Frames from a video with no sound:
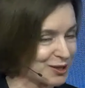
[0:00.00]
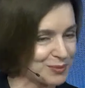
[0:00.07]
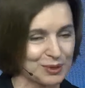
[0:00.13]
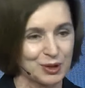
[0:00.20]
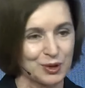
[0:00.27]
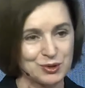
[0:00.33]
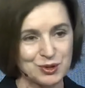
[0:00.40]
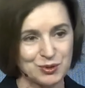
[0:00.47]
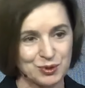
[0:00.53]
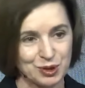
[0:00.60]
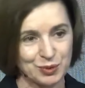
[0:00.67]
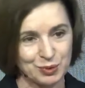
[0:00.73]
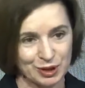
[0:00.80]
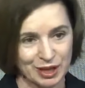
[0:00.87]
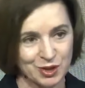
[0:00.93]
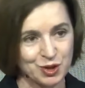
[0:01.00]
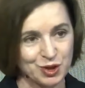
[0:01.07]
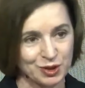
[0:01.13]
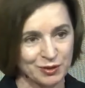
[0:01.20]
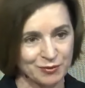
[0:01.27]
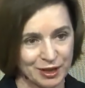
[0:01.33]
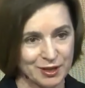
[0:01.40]
but also for the potential
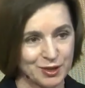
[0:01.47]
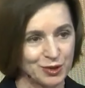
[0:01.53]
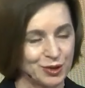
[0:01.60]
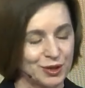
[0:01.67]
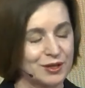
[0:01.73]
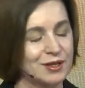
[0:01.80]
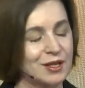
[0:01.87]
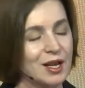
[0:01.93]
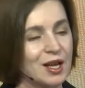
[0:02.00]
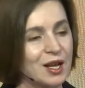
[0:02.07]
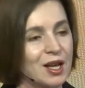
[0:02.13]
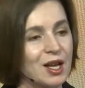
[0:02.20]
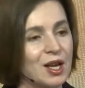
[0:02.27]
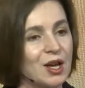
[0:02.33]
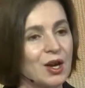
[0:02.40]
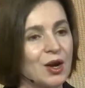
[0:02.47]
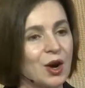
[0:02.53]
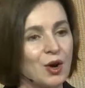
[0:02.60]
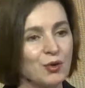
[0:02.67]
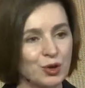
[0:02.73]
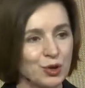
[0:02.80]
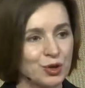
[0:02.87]
investors.
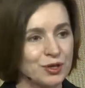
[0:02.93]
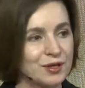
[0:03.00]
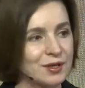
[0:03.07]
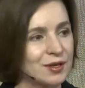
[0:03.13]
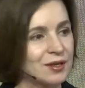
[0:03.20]
Of course,